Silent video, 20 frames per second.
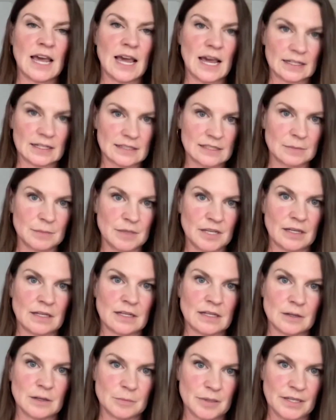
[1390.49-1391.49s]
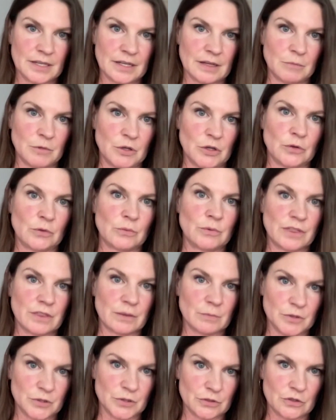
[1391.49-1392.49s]
has to be on airplane mode with the
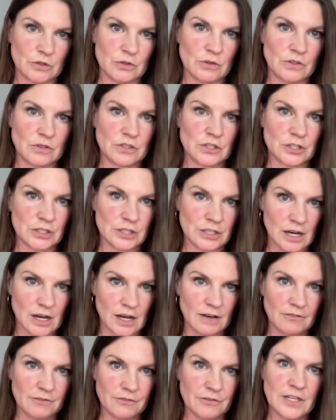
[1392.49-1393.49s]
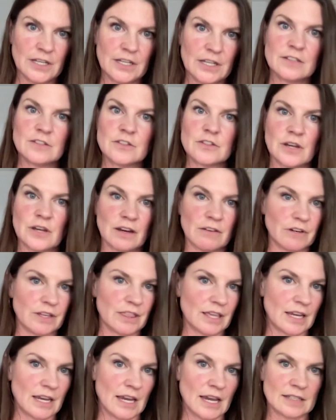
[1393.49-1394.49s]
Bluetooth turned off. Yep. So
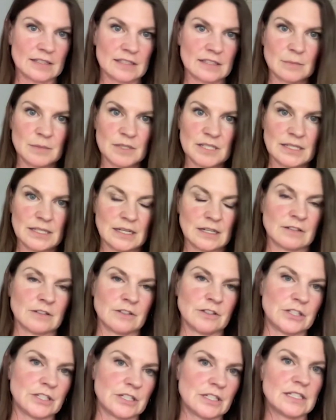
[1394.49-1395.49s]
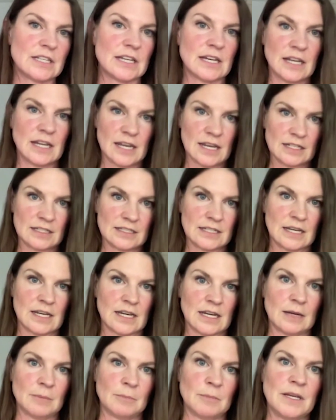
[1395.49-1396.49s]
everything has to be downloaded ahead of
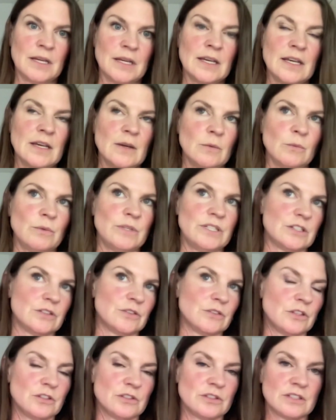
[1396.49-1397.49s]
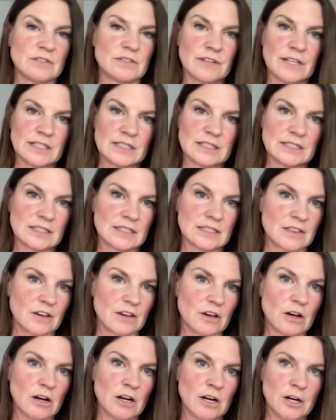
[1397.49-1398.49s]
time. We don't use devices in the
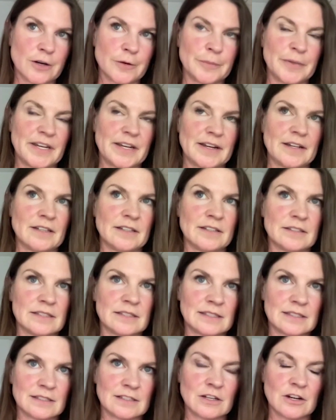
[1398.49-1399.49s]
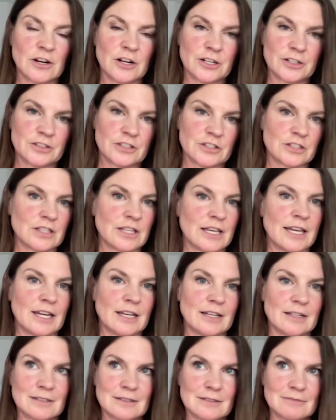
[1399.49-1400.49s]
car because cars are
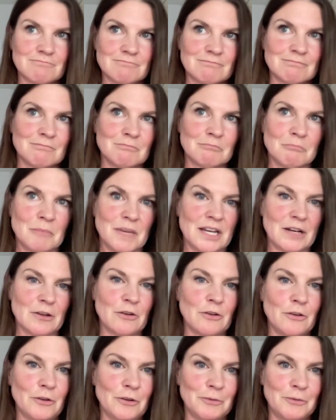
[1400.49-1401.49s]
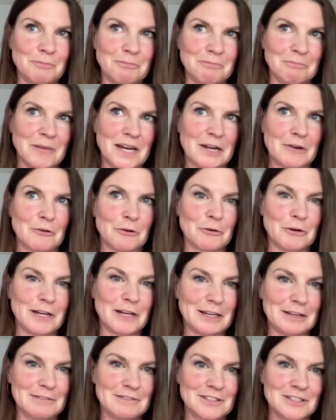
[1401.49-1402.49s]
like metal
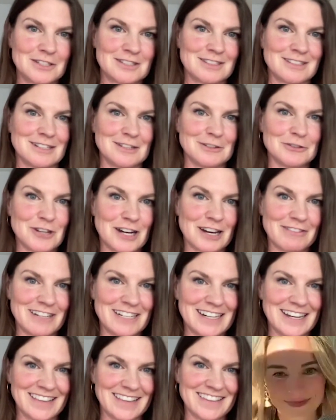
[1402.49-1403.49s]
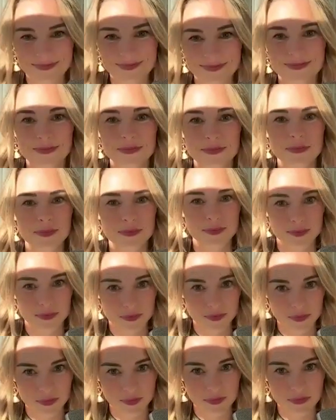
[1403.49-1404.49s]
microwaves, you know, mm-hmm. driving down the street.
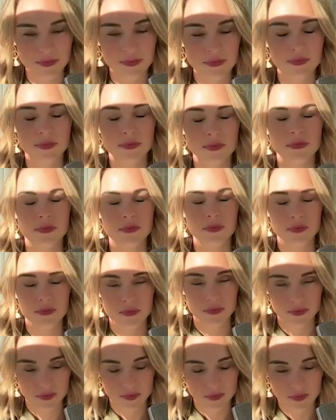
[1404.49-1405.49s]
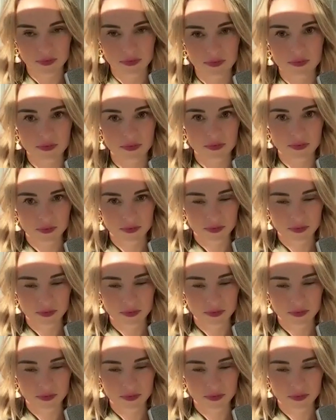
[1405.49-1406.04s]
If the the devices are in